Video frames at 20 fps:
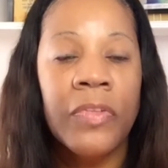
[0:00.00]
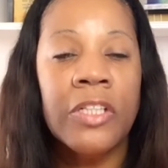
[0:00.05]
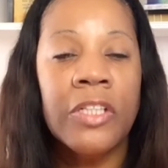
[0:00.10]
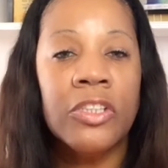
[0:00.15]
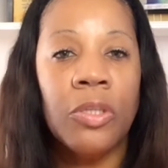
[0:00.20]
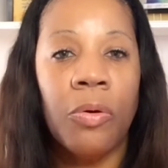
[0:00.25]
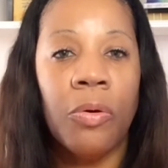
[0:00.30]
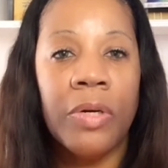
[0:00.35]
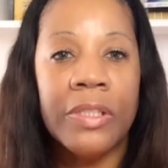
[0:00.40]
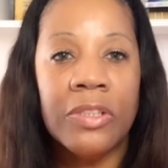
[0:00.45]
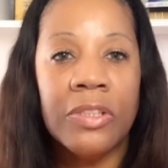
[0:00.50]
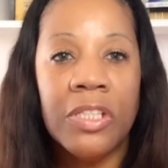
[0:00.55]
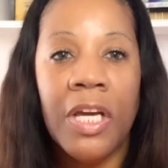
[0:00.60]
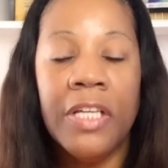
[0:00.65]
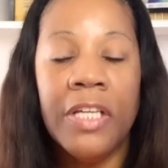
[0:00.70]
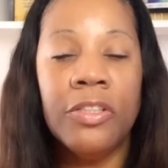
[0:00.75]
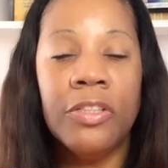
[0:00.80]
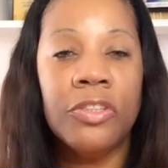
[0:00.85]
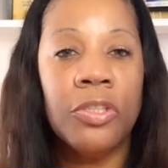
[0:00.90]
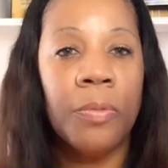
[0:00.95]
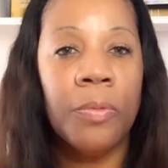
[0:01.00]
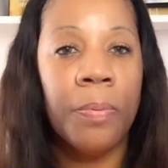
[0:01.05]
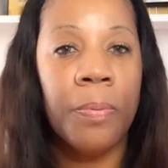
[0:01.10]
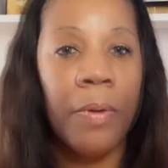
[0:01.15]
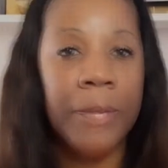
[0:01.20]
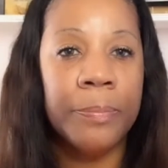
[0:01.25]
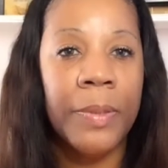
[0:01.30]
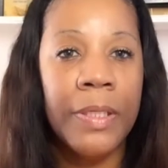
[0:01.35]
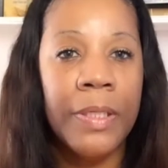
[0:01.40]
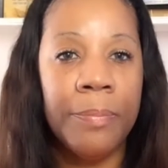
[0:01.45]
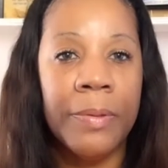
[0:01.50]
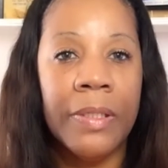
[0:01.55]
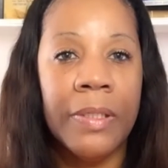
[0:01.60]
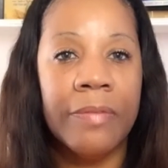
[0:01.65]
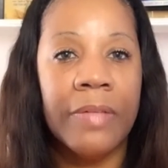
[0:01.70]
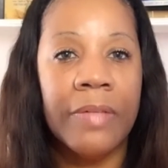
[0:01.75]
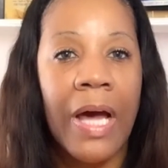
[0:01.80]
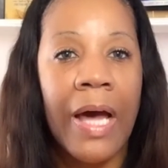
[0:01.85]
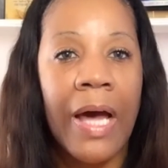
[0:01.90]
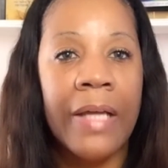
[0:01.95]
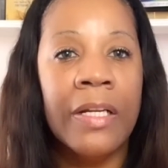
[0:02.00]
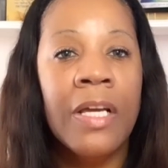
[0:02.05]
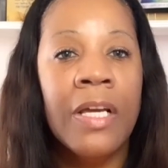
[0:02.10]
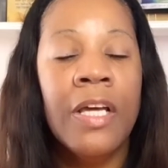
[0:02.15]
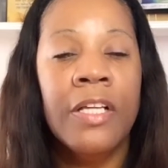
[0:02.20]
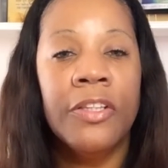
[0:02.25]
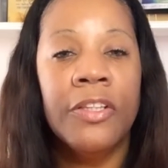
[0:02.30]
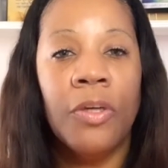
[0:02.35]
So continue to pray, people of God.